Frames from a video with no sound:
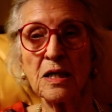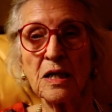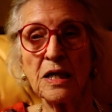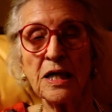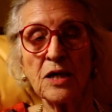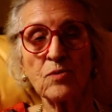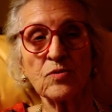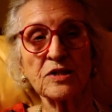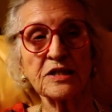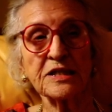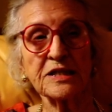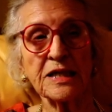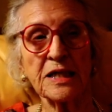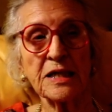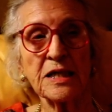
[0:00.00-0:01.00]
he would
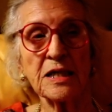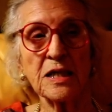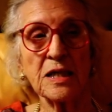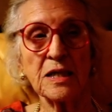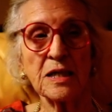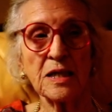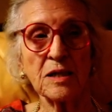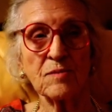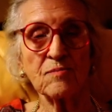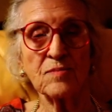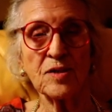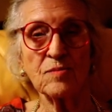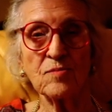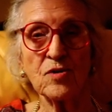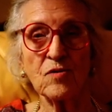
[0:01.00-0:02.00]
stay and help
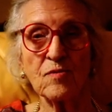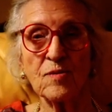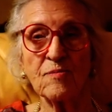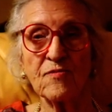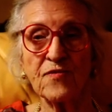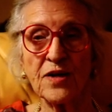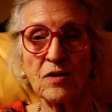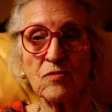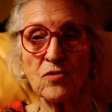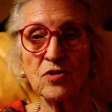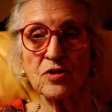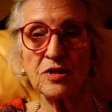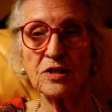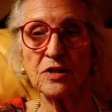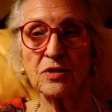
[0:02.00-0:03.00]
me move them if I
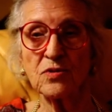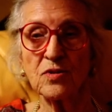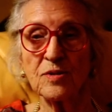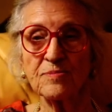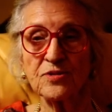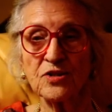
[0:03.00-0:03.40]
wanted to do them.